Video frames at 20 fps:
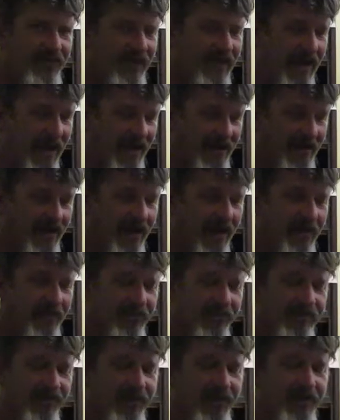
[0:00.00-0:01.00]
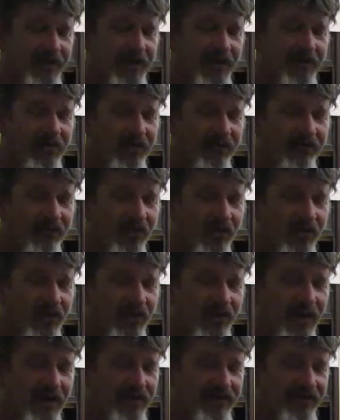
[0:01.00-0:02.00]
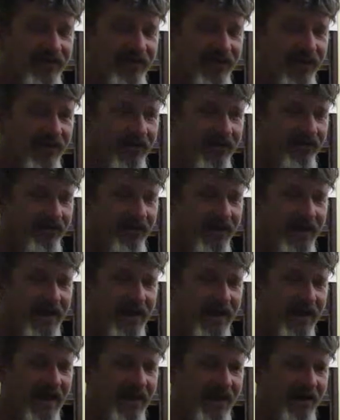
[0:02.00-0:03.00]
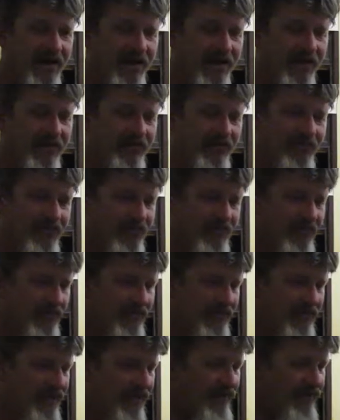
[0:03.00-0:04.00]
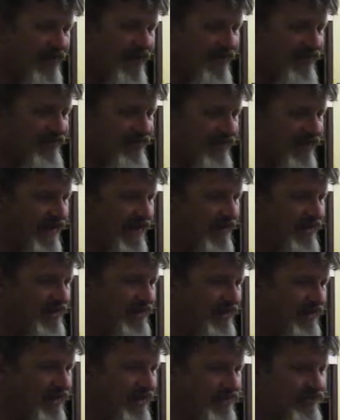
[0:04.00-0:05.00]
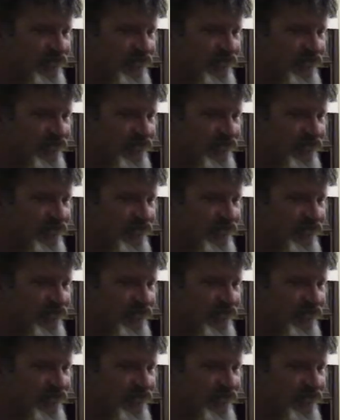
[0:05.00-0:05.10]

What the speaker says: the cat came through here before. He's a funny cat. There he goes again. I'll